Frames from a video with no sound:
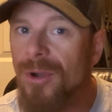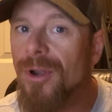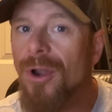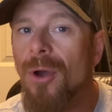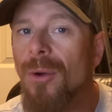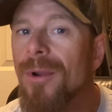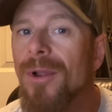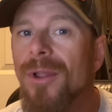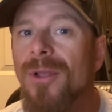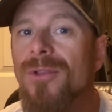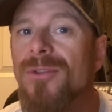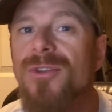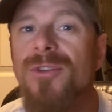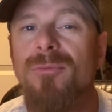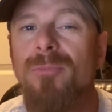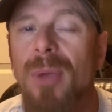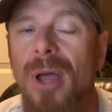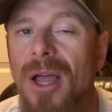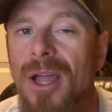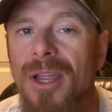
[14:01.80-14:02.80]
no one else is
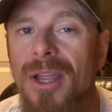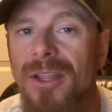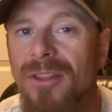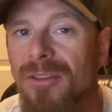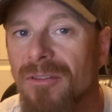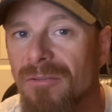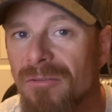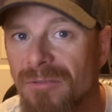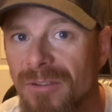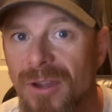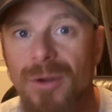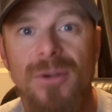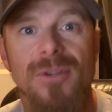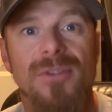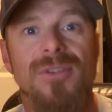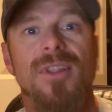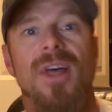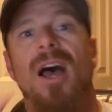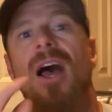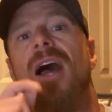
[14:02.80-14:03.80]
buying and the fear
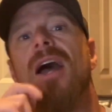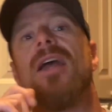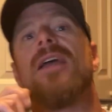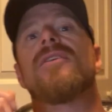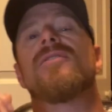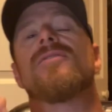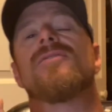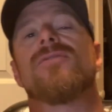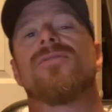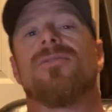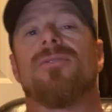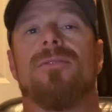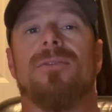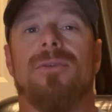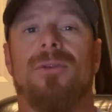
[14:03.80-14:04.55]
is the highest.